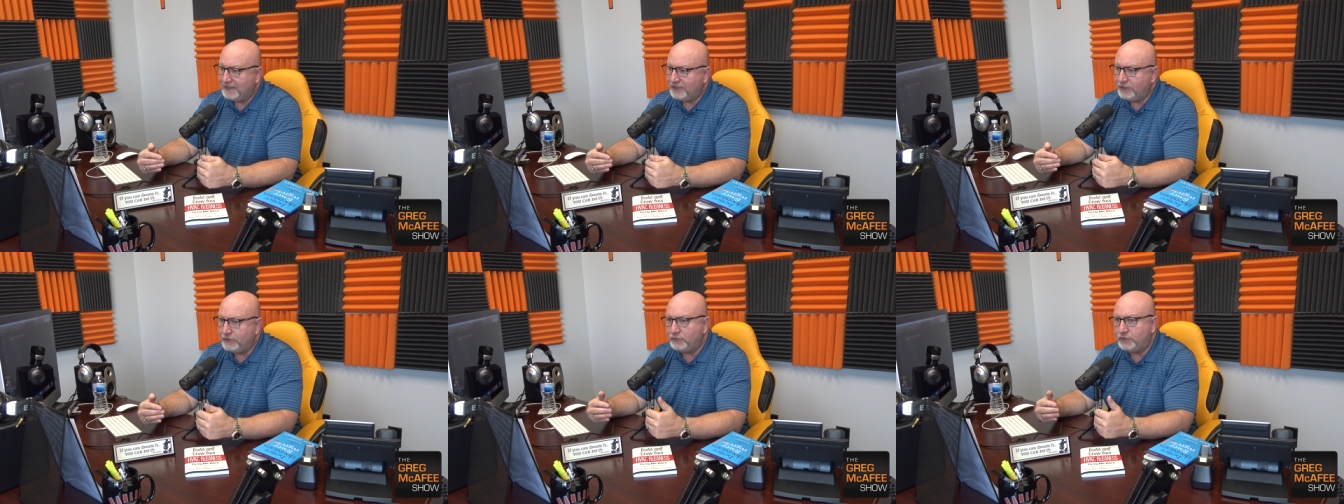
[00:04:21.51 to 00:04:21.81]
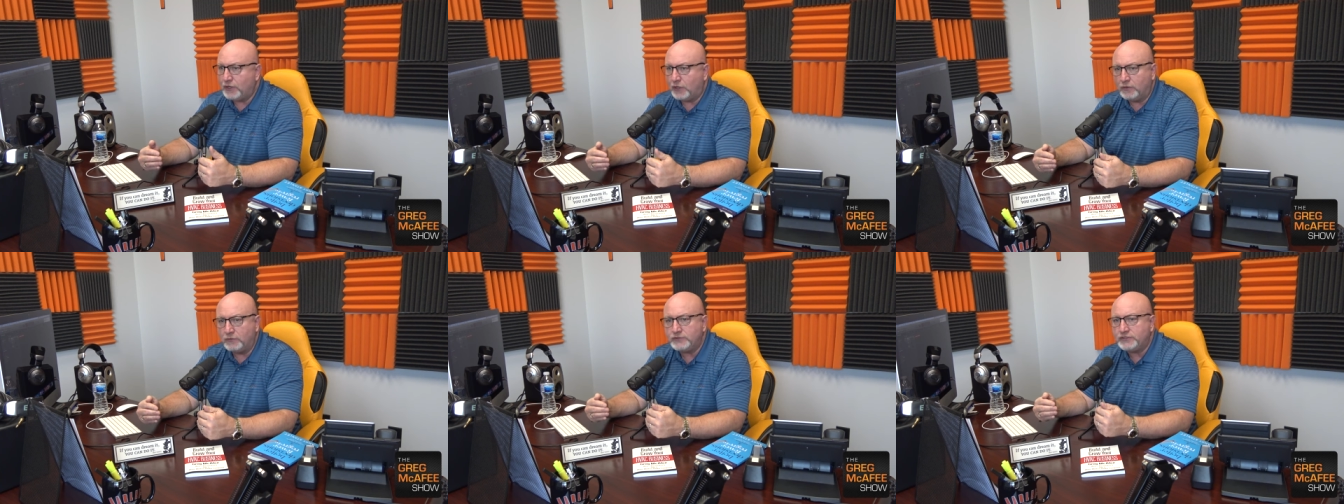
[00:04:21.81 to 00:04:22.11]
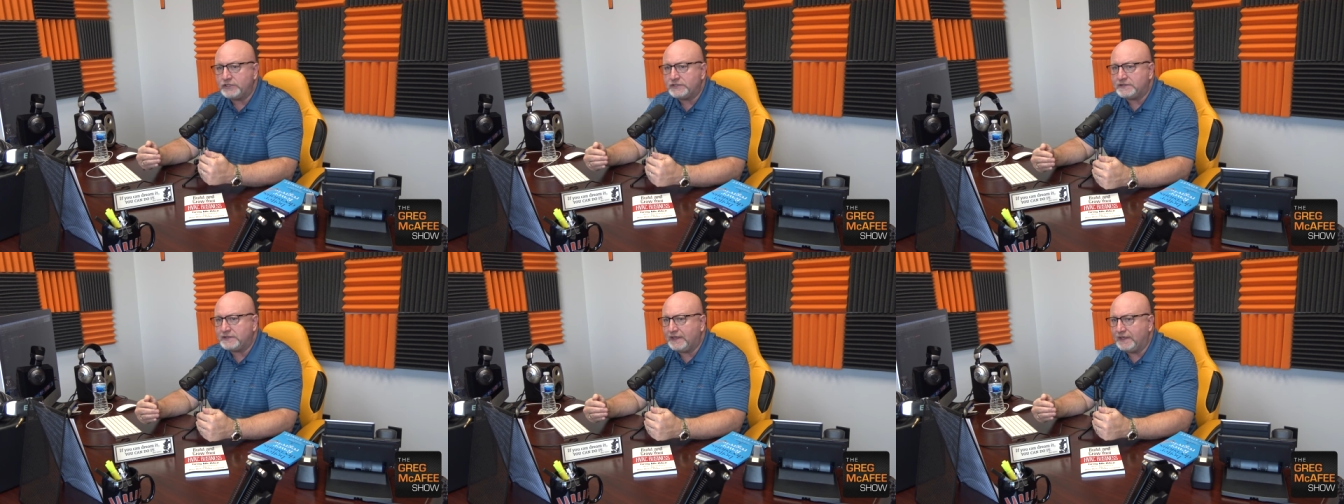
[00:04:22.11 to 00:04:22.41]
You don't
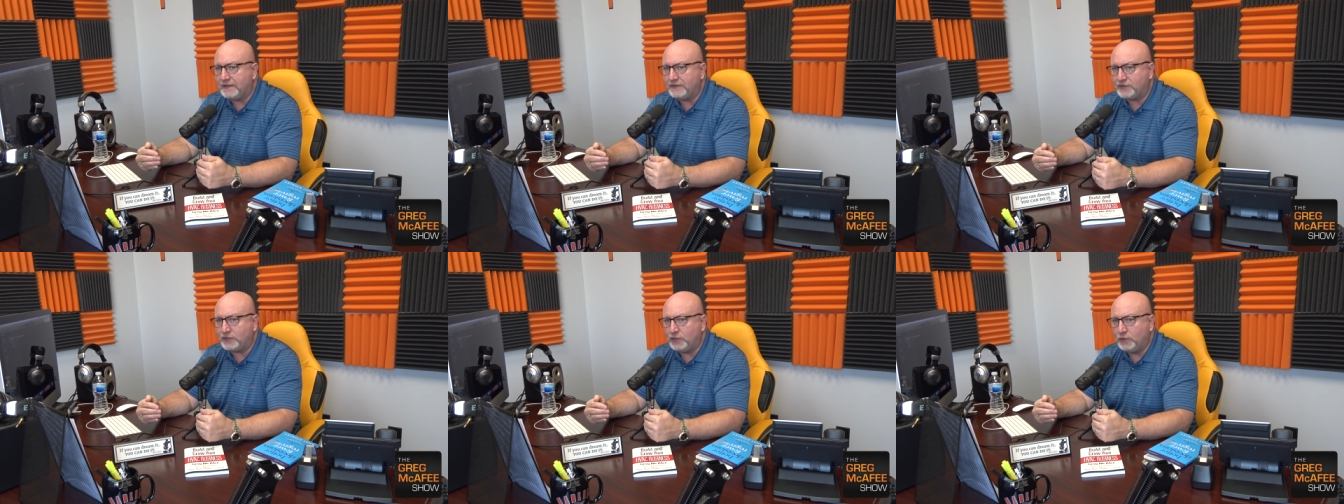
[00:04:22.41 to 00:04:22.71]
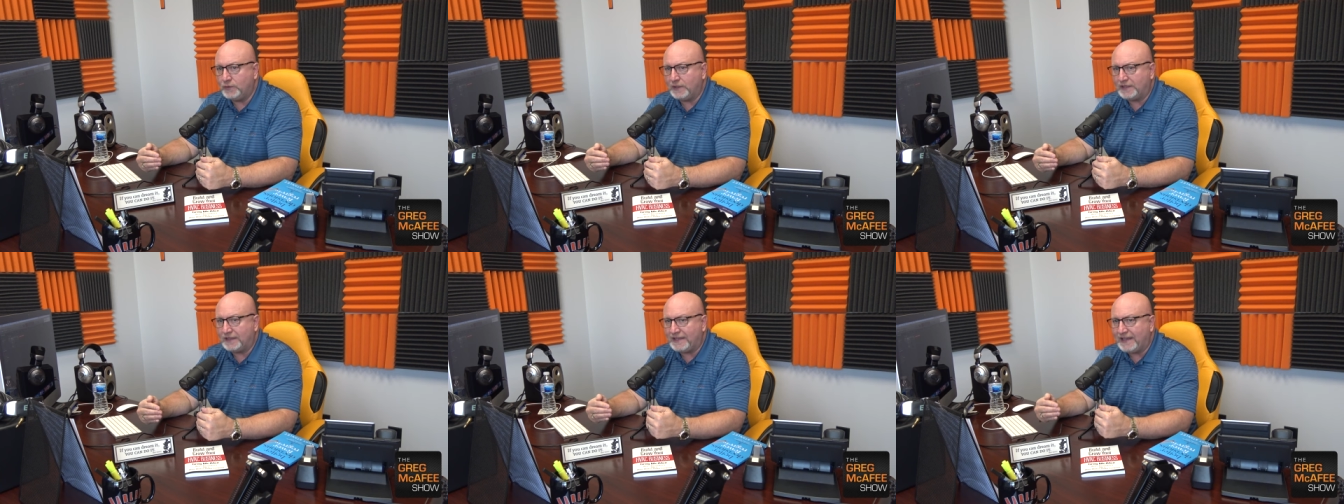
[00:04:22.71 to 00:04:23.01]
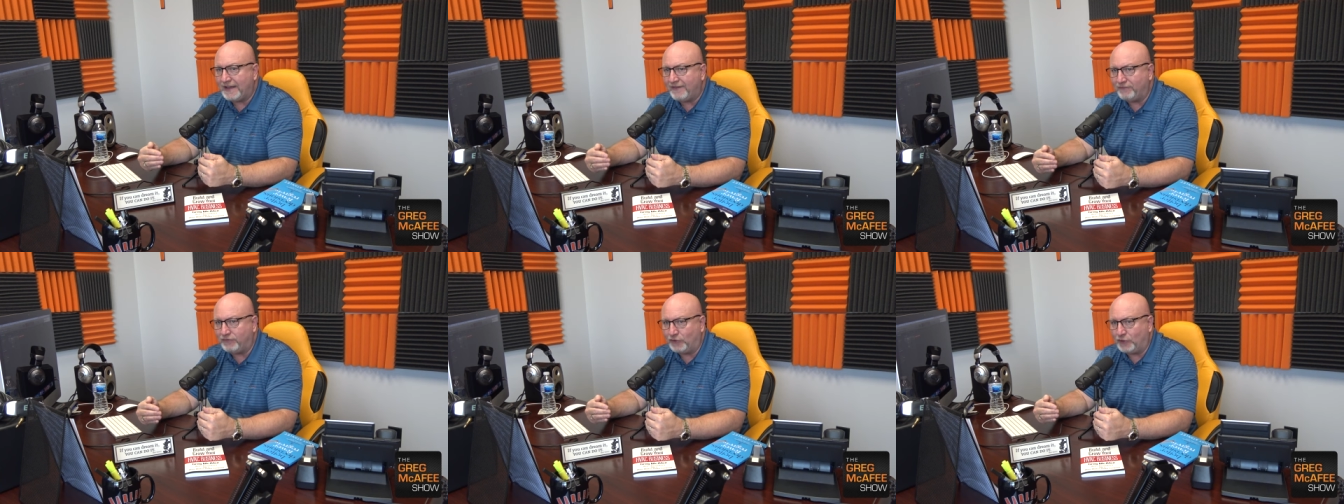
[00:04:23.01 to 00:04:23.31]
just get to a
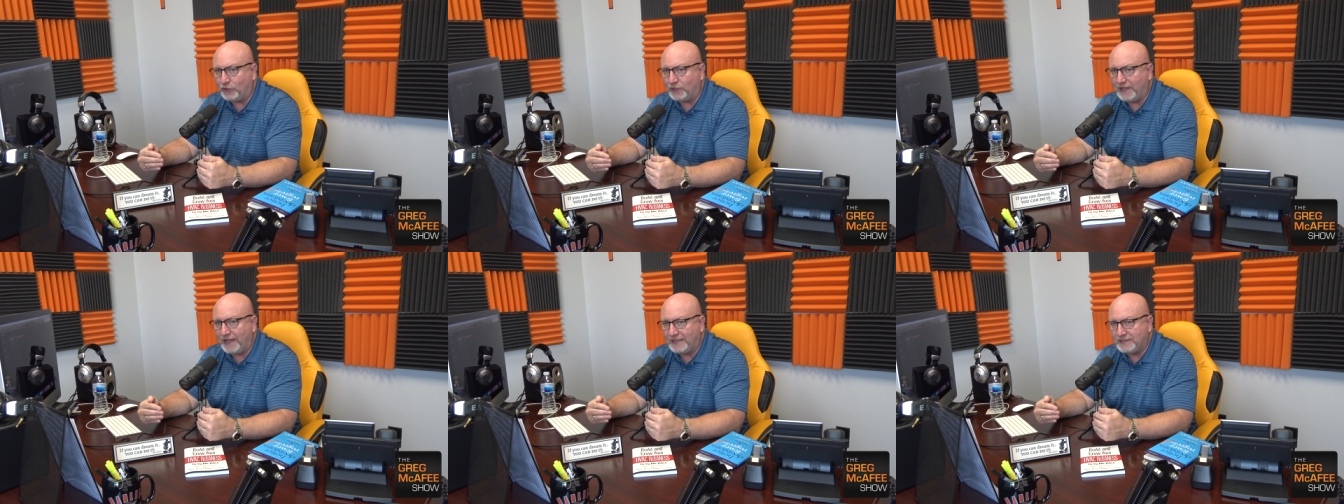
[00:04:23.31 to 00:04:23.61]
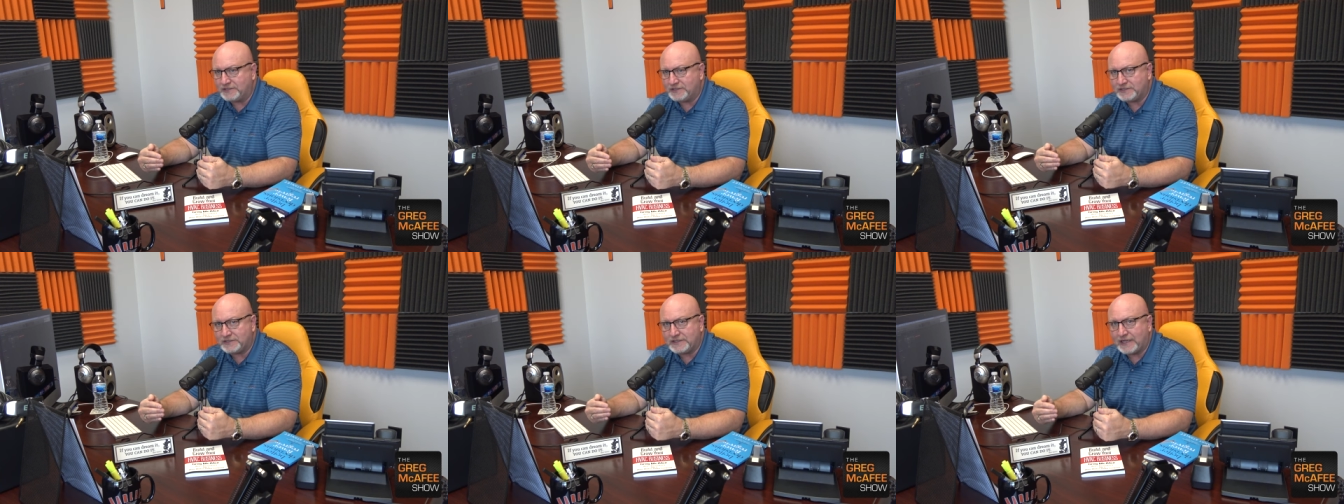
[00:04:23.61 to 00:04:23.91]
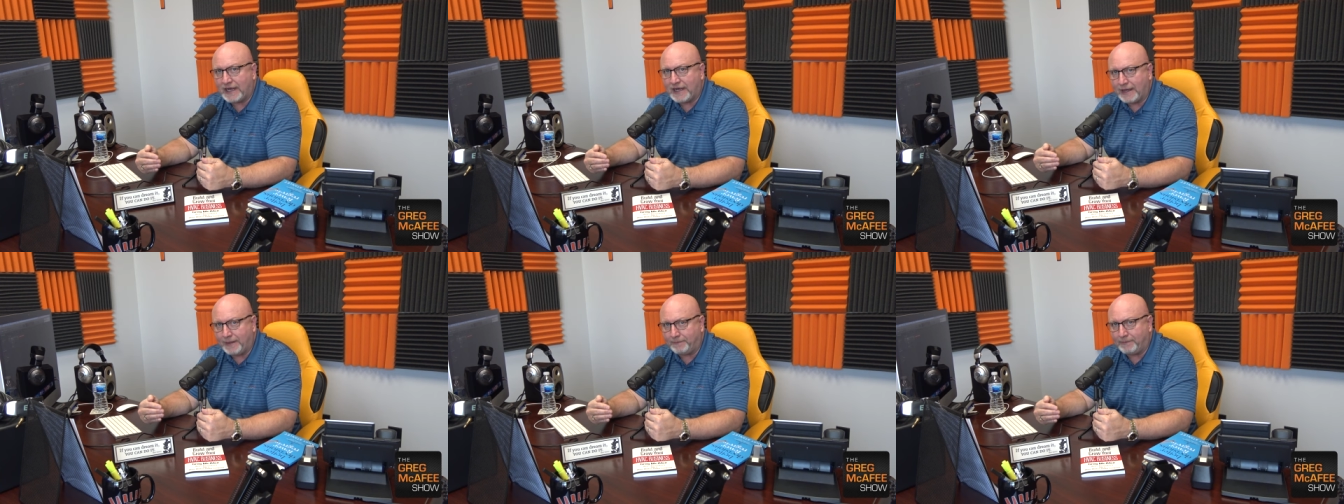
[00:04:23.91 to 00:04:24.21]
level and
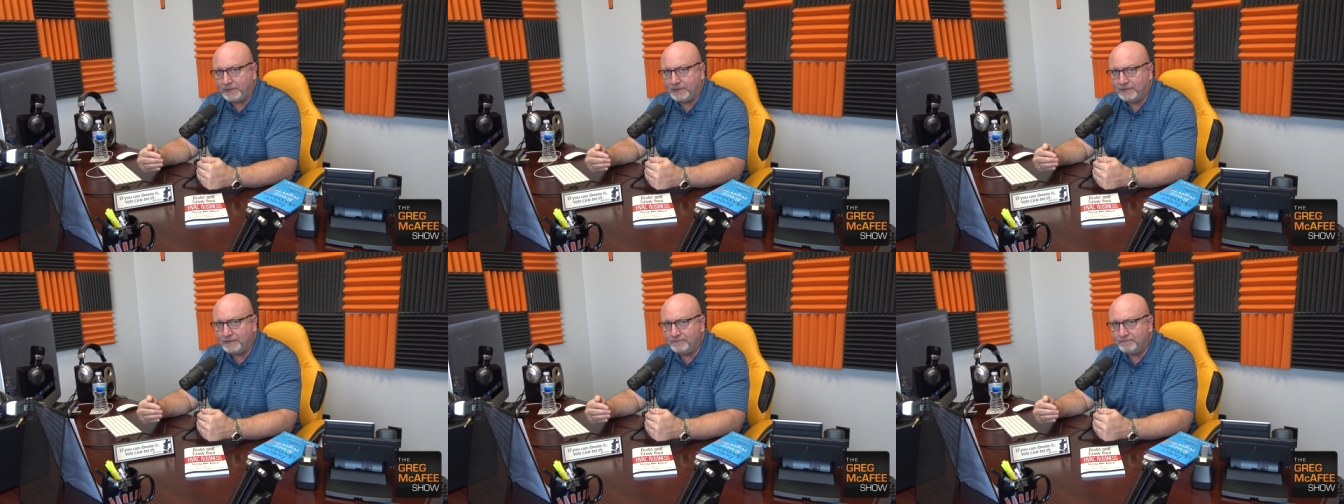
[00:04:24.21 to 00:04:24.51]
stop.